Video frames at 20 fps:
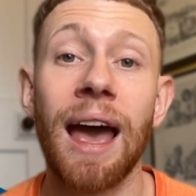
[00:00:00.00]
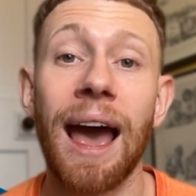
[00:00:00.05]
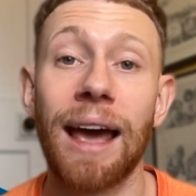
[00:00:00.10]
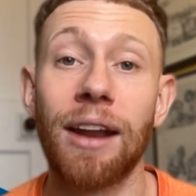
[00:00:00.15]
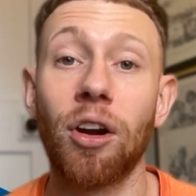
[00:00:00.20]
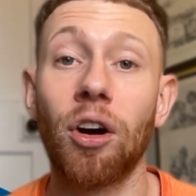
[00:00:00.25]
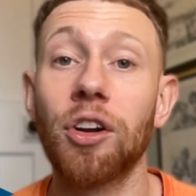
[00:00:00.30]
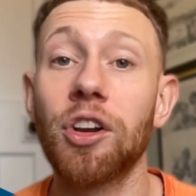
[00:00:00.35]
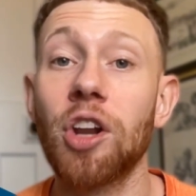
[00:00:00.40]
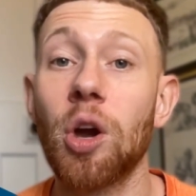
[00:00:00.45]

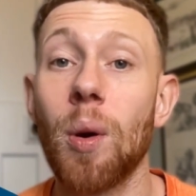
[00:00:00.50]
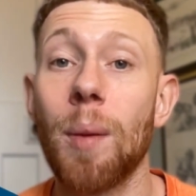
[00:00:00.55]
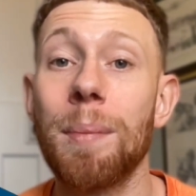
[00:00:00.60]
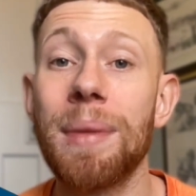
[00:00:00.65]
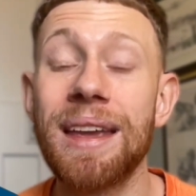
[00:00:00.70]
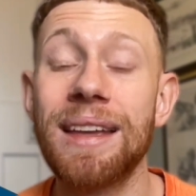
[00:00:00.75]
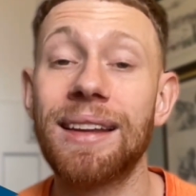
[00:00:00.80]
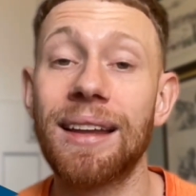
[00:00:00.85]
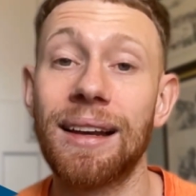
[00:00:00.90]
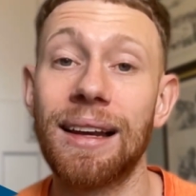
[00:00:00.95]
and I know
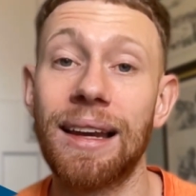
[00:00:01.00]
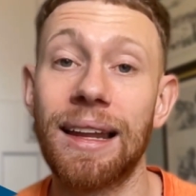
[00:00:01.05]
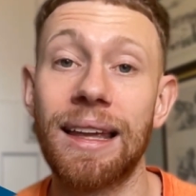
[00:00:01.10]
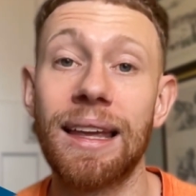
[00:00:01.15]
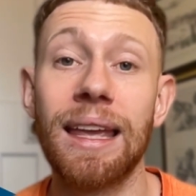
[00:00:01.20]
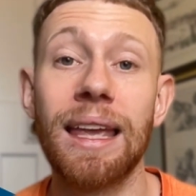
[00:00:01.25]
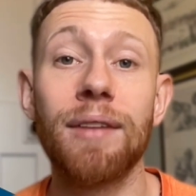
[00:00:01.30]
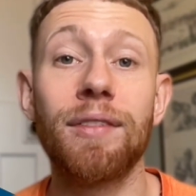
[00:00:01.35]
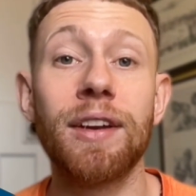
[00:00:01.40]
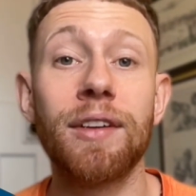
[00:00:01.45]

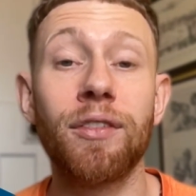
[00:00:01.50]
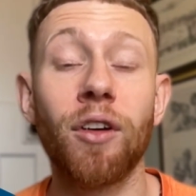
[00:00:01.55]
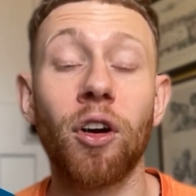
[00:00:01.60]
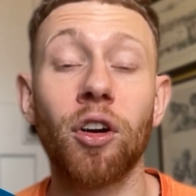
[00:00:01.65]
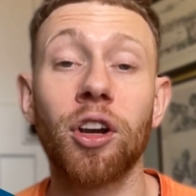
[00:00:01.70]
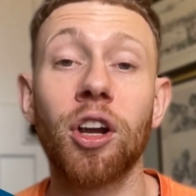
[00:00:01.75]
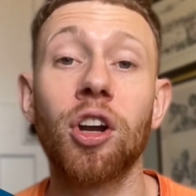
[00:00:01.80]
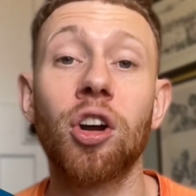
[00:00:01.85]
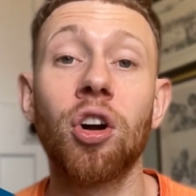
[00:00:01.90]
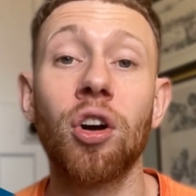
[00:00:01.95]
immediately, even if I
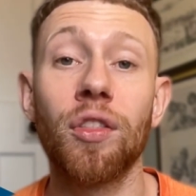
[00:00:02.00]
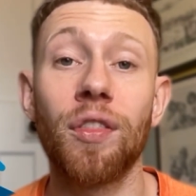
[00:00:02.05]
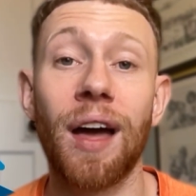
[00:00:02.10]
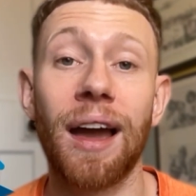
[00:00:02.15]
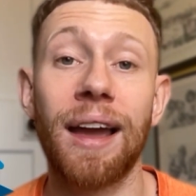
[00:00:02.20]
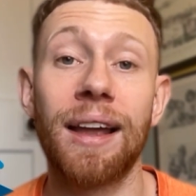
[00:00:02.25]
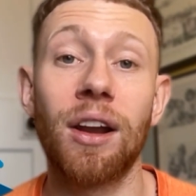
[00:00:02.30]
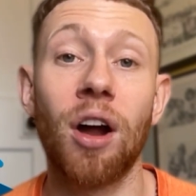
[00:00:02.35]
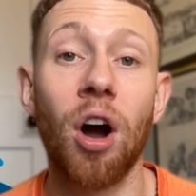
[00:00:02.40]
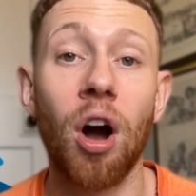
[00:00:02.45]
can cut
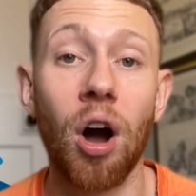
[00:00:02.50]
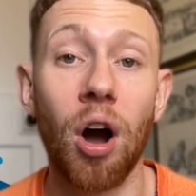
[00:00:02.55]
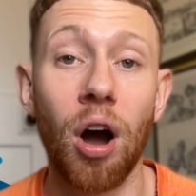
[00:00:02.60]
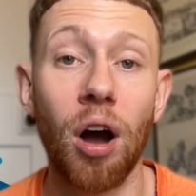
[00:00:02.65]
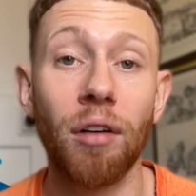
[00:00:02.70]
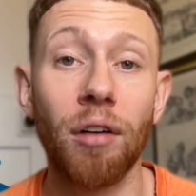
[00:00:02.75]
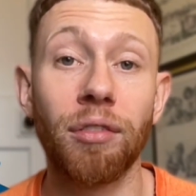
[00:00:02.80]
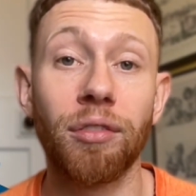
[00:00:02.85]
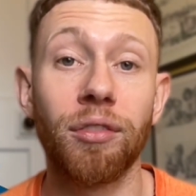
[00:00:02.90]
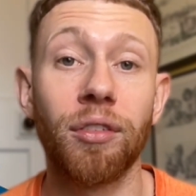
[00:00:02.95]
that in
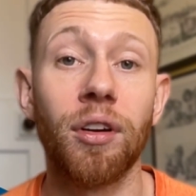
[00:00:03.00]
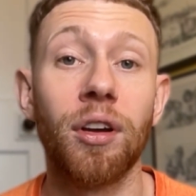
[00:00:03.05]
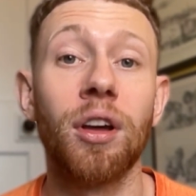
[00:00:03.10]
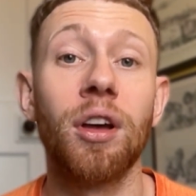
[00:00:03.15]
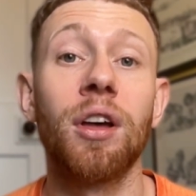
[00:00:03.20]
half,